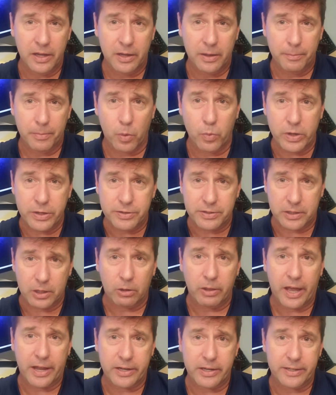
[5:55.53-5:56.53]
but we
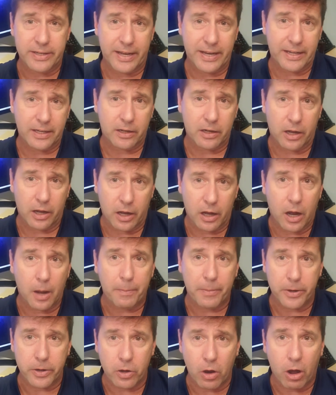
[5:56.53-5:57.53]
still had to take it
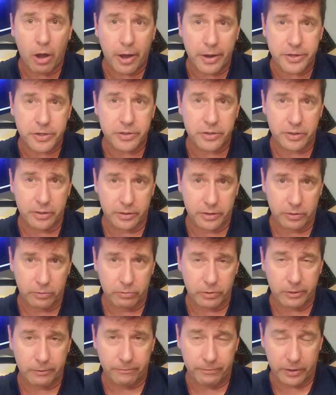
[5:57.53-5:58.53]
up a notch to
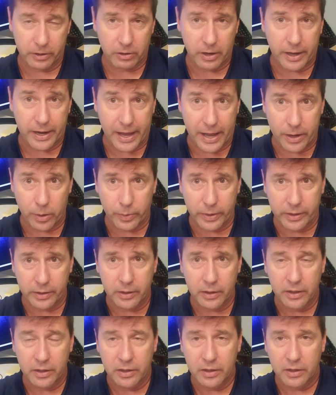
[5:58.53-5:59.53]
really figure out how do we
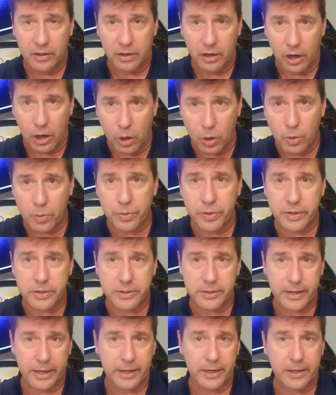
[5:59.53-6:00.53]
hone this
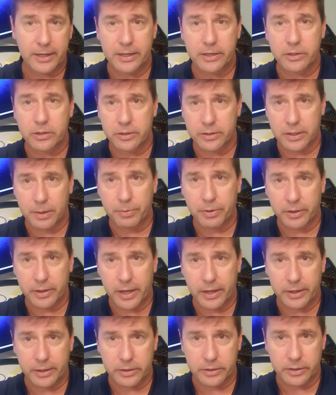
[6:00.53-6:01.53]
data into something
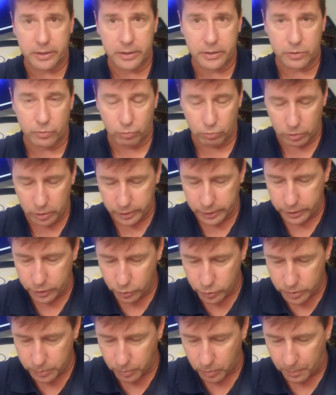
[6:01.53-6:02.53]
that is really
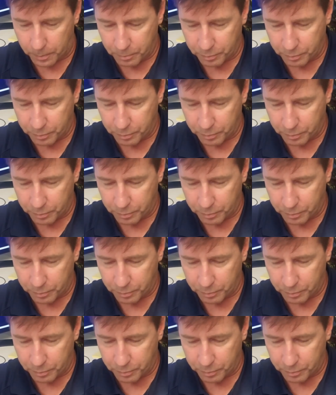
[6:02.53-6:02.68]
usable.